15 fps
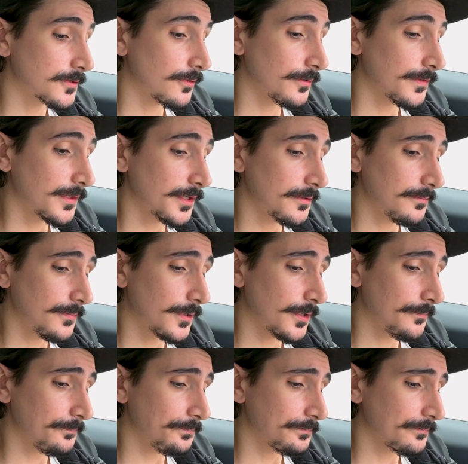whole thing,
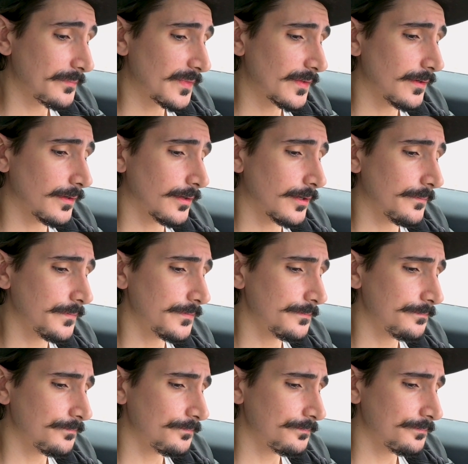but
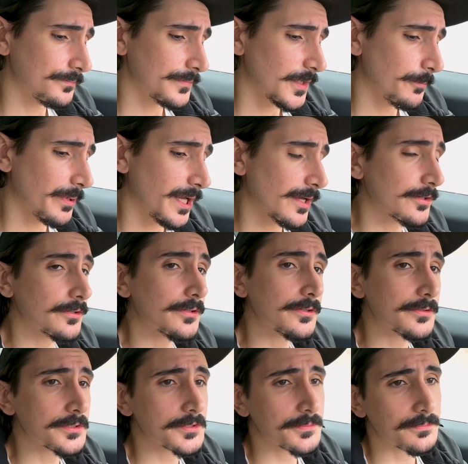the
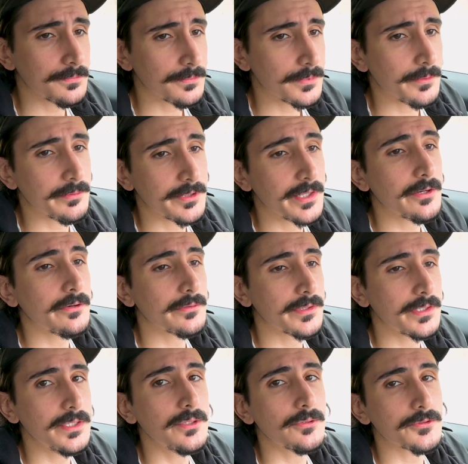Packers, the
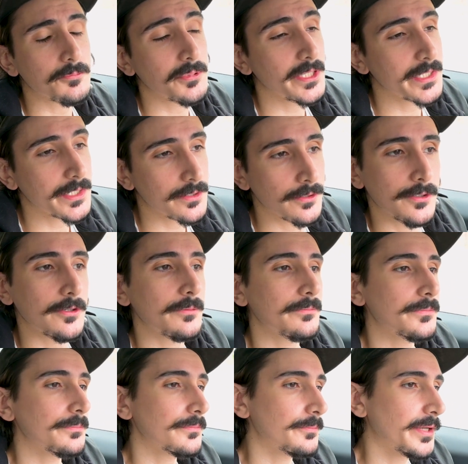Eagles are playing at
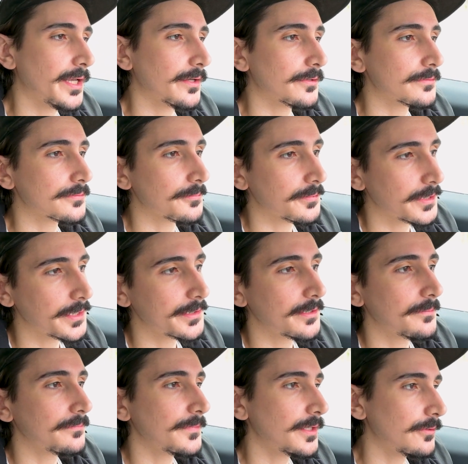home, Packers were playing
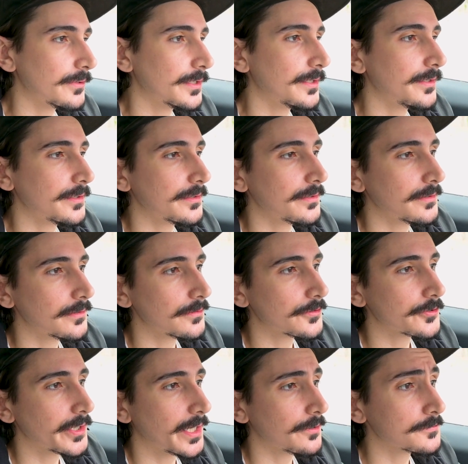them, they were getting
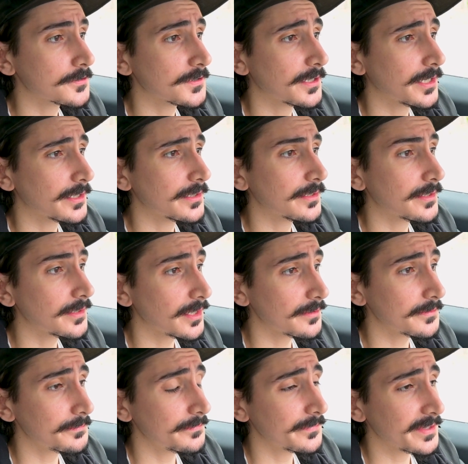trounced on,
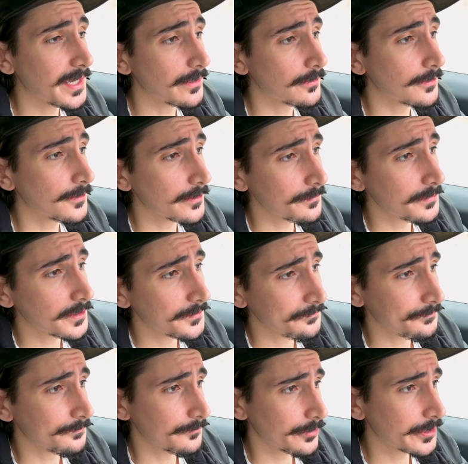not that hard, but
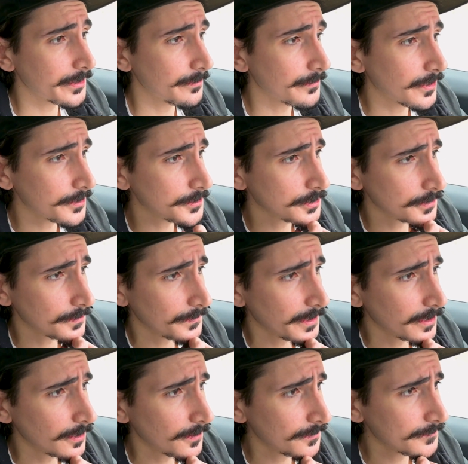pretty much
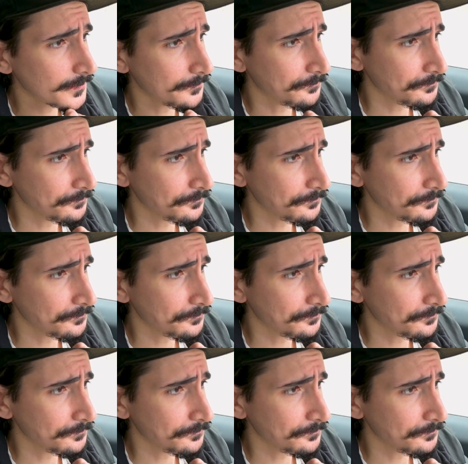enough